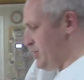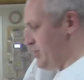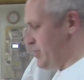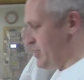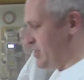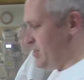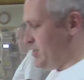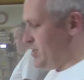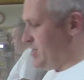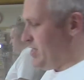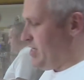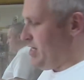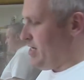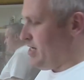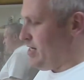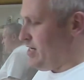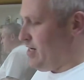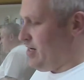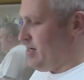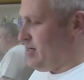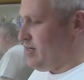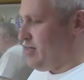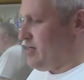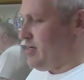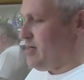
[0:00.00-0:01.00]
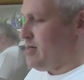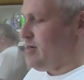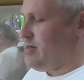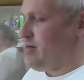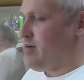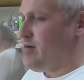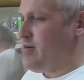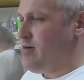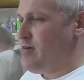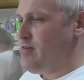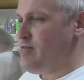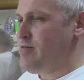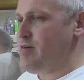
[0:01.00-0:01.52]
can see,
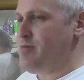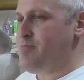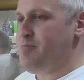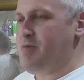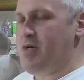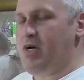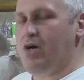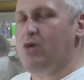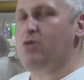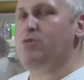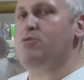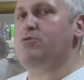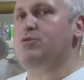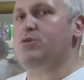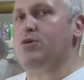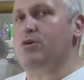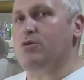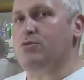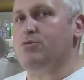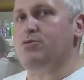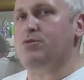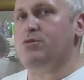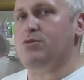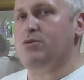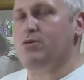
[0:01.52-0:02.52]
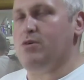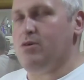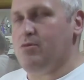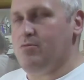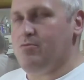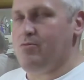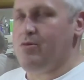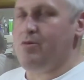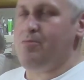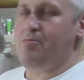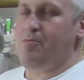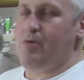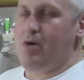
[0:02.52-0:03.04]
with my old
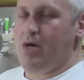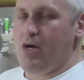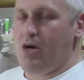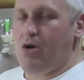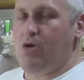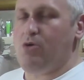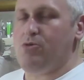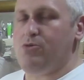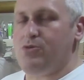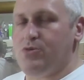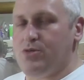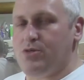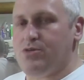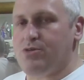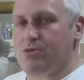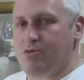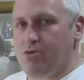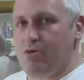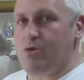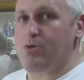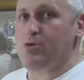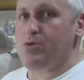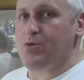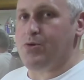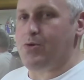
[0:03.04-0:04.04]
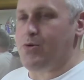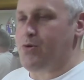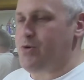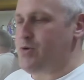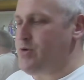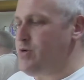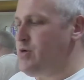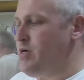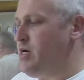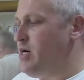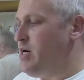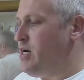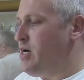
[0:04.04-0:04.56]
scroll saw,
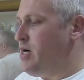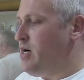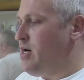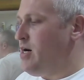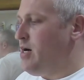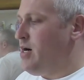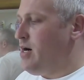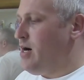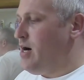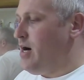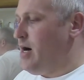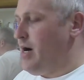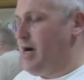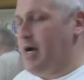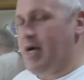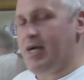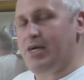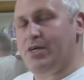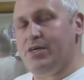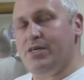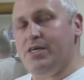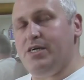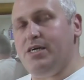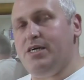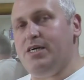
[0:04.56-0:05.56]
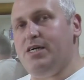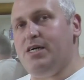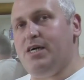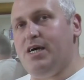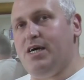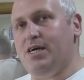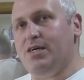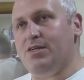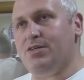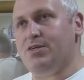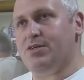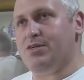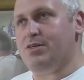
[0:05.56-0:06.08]
I actually
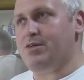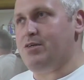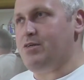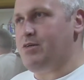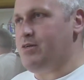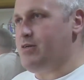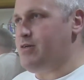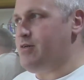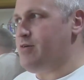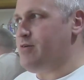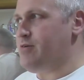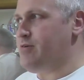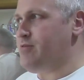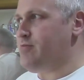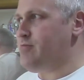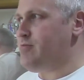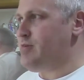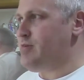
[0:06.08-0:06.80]
had to,